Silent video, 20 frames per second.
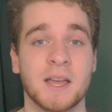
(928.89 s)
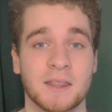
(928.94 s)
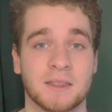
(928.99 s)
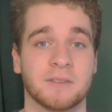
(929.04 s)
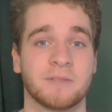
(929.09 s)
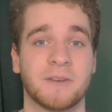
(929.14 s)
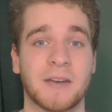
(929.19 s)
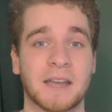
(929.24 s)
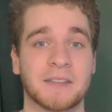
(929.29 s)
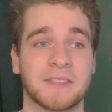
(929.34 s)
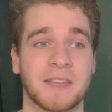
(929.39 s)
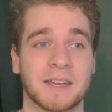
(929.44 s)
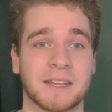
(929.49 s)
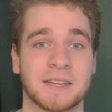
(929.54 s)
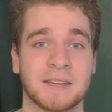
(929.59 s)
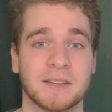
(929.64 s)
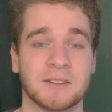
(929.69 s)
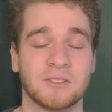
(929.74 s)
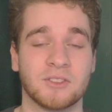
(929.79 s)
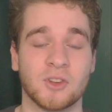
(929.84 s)
The fact that
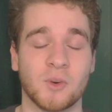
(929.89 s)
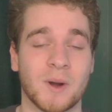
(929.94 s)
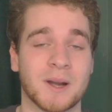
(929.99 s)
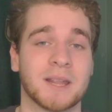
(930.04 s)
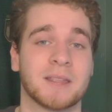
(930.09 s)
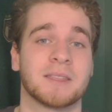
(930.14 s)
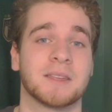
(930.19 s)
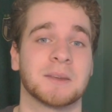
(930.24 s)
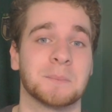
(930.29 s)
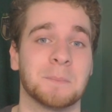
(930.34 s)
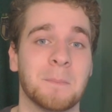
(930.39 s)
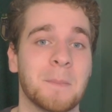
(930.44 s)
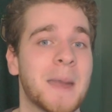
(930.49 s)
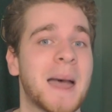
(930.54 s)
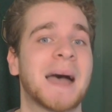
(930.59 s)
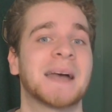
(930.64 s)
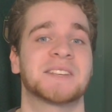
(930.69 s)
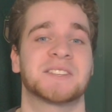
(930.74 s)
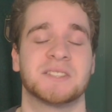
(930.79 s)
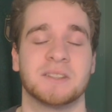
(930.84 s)
he didn't do anything
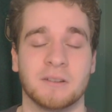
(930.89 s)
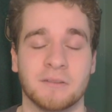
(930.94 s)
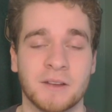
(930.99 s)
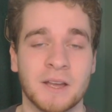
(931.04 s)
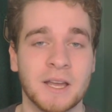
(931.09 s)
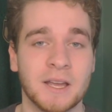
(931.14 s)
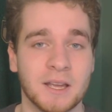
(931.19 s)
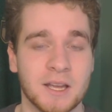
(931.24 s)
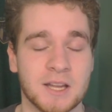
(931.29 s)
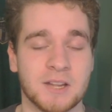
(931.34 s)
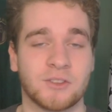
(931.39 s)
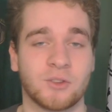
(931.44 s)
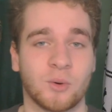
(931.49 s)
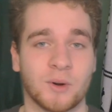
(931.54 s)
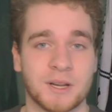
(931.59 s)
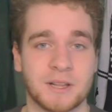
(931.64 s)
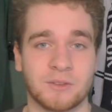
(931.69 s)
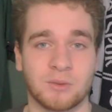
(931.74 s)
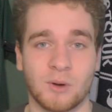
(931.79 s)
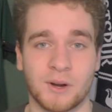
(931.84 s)
massive in
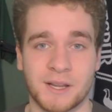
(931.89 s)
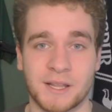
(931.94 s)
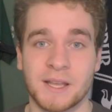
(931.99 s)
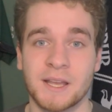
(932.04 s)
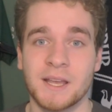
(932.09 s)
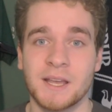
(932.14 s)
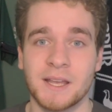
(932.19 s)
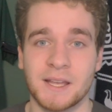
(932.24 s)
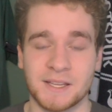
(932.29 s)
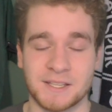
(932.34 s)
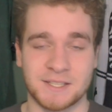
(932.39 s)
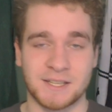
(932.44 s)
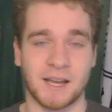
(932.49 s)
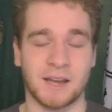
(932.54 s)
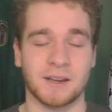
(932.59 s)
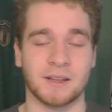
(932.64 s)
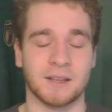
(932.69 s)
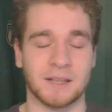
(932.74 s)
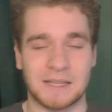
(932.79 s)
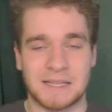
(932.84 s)
2020 is
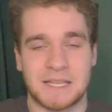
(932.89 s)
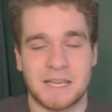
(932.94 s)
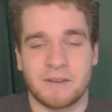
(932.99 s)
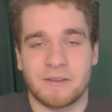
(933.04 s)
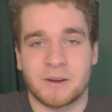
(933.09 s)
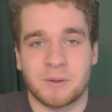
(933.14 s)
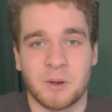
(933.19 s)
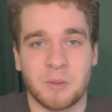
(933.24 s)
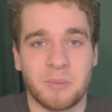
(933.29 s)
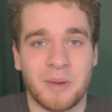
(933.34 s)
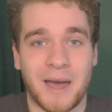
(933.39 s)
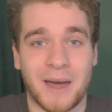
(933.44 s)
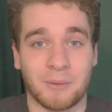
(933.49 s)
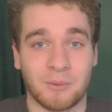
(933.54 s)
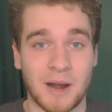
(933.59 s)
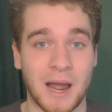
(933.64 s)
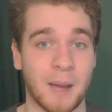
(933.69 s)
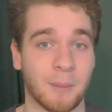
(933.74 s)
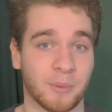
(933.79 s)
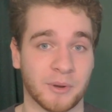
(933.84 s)
kind of giving him a bad
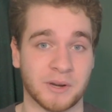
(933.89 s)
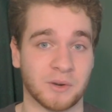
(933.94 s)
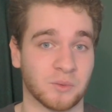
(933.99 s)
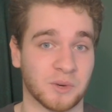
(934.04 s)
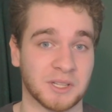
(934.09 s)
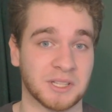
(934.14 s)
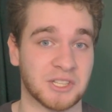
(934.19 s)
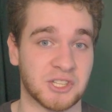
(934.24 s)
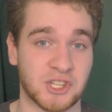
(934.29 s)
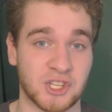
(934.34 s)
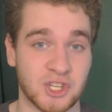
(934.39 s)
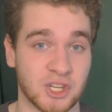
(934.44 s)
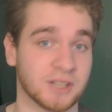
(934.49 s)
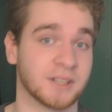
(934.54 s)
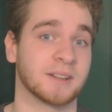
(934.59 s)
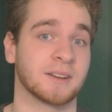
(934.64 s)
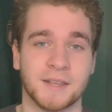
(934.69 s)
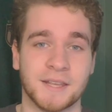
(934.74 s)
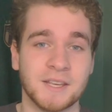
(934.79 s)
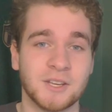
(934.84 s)
rap when it really
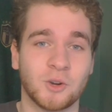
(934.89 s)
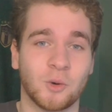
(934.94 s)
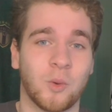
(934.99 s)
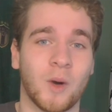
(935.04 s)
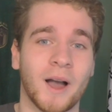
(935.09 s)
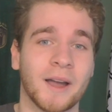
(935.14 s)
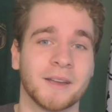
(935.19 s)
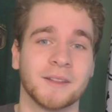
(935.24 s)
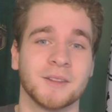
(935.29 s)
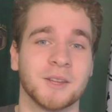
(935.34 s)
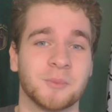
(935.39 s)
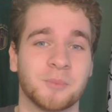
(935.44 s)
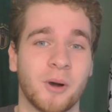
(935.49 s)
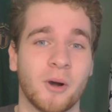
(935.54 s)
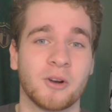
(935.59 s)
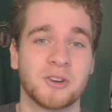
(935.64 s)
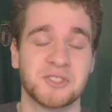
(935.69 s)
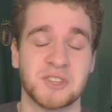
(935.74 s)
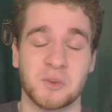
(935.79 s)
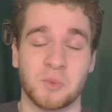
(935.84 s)
shouldn't. He quietly
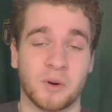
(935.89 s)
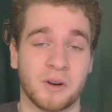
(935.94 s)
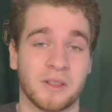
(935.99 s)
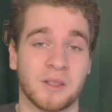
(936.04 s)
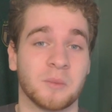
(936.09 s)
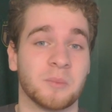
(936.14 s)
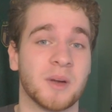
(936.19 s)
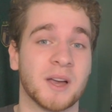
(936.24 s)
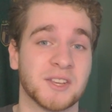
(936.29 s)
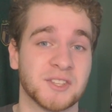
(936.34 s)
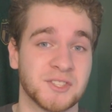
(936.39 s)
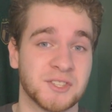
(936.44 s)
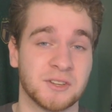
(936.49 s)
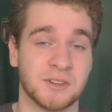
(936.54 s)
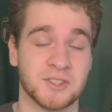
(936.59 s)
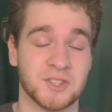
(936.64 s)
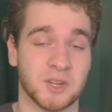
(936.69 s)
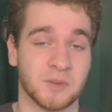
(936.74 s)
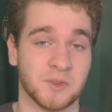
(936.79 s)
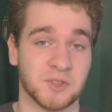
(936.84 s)
posted one of the best
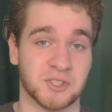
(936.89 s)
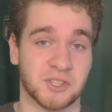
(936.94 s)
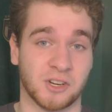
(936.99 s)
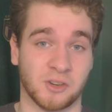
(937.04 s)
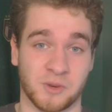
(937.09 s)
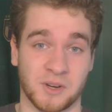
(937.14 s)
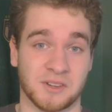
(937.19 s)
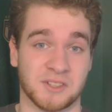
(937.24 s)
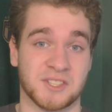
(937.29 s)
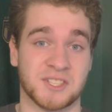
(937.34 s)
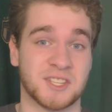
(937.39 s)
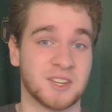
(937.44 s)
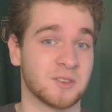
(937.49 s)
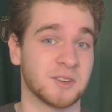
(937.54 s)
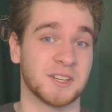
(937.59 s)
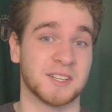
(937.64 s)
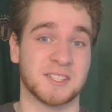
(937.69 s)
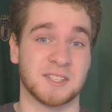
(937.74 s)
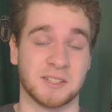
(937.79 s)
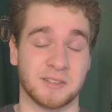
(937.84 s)
years of his career,
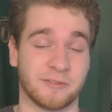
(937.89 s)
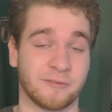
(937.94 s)
seriously.